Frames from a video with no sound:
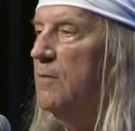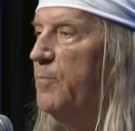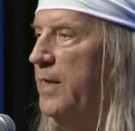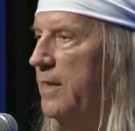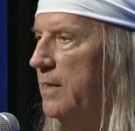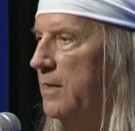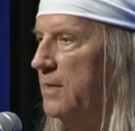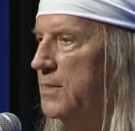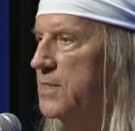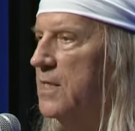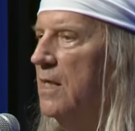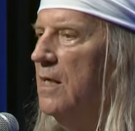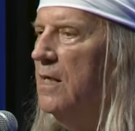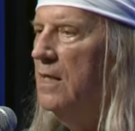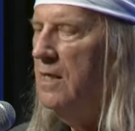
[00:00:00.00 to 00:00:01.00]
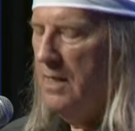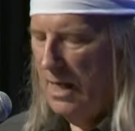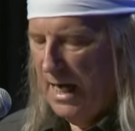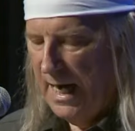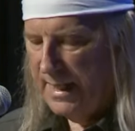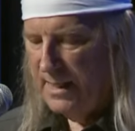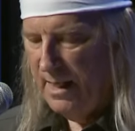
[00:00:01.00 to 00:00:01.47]
appears,
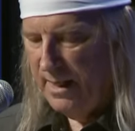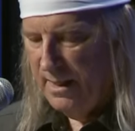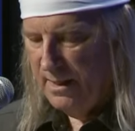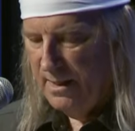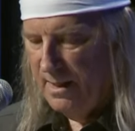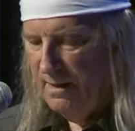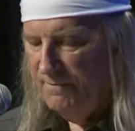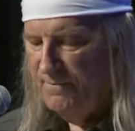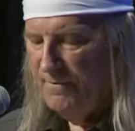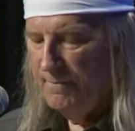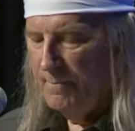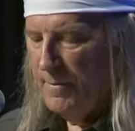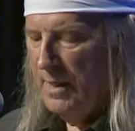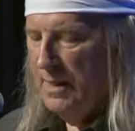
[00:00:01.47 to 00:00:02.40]
oddly enough,